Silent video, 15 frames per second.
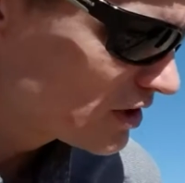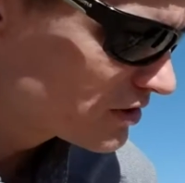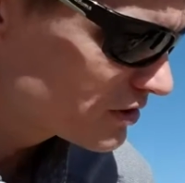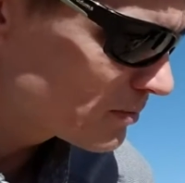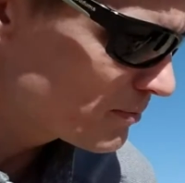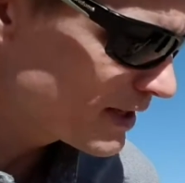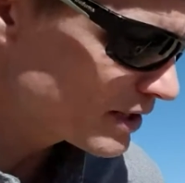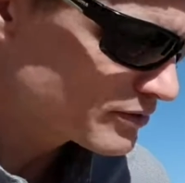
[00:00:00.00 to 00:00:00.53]
to
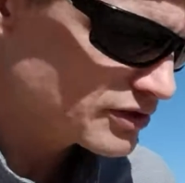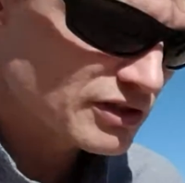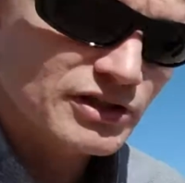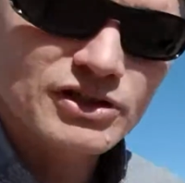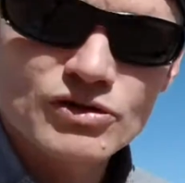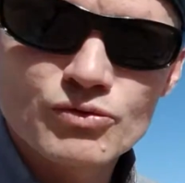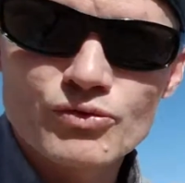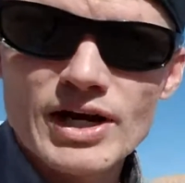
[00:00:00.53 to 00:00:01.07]
mount
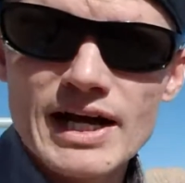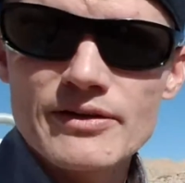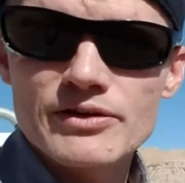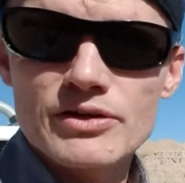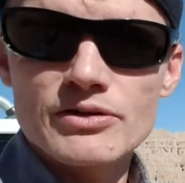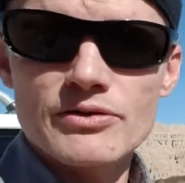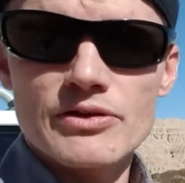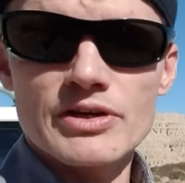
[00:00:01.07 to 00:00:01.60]
it
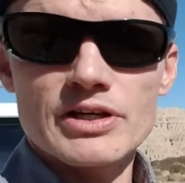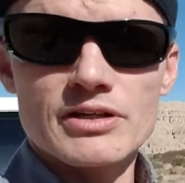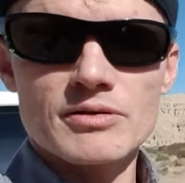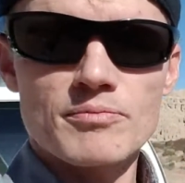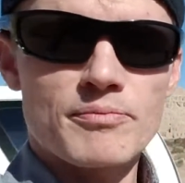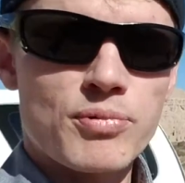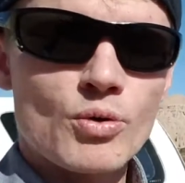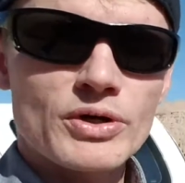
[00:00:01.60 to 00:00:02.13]
rather
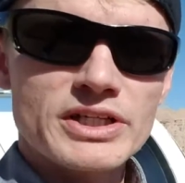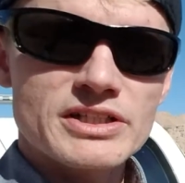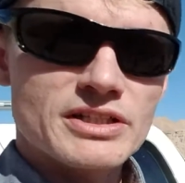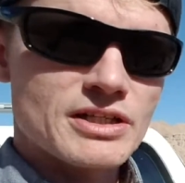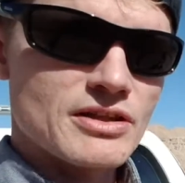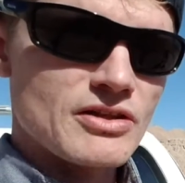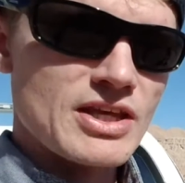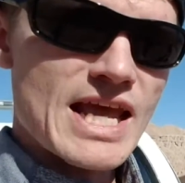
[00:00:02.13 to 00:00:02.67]
than
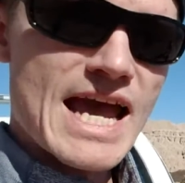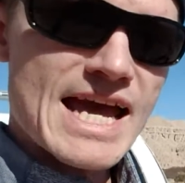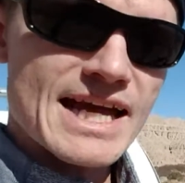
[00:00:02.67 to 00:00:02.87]
pointing